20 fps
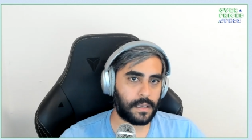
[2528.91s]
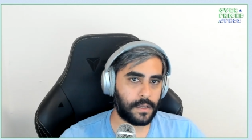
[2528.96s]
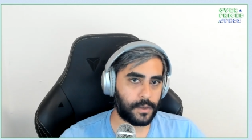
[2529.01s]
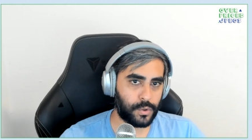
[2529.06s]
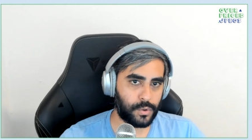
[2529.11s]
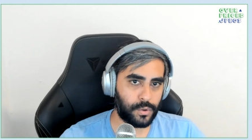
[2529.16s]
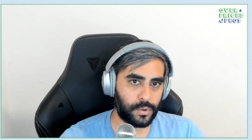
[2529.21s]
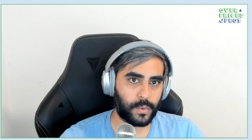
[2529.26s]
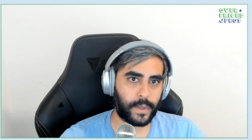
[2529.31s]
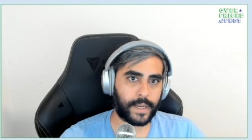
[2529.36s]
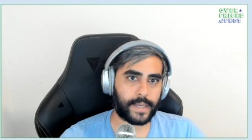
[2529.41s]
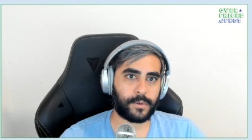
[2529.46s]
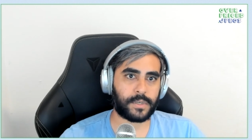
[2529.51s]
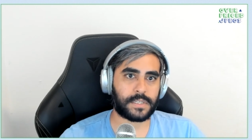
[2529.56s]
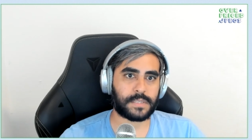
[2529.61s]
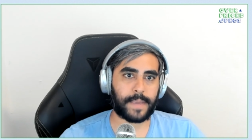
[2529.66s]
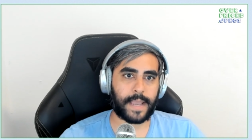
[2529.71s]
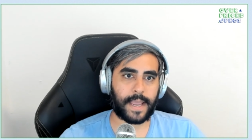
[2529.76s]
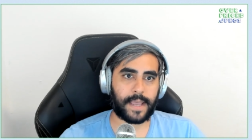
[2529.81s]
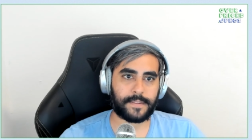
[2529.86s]
a good way to
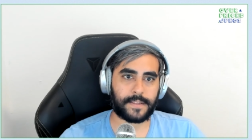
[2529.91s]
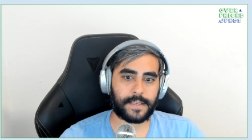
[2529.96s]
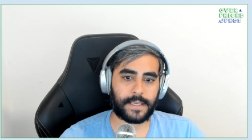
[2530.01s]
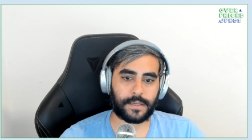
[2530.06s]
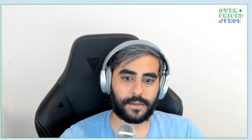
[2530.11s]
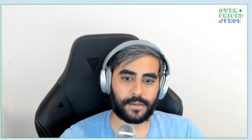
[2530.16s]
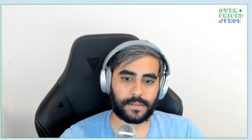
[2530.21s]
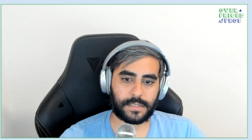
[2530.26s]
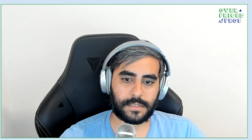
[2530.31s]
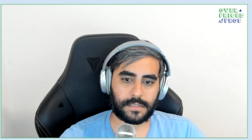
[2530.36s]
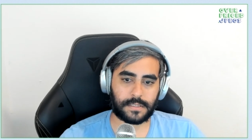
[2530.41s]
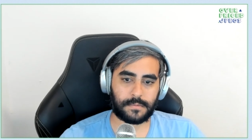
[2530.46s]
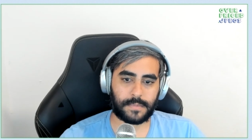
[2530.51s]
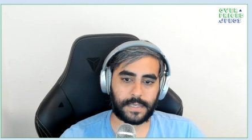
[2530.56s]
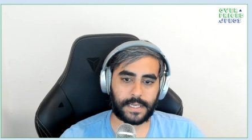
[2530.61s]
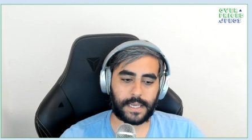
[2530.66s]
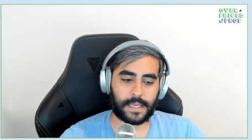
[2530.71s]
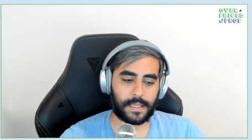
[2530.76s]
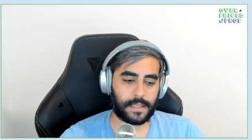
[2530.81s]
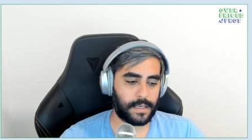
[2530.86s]
expand the ecosystem
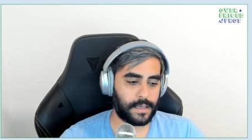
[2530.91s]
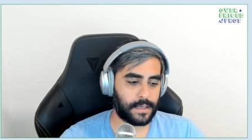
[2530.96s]
again.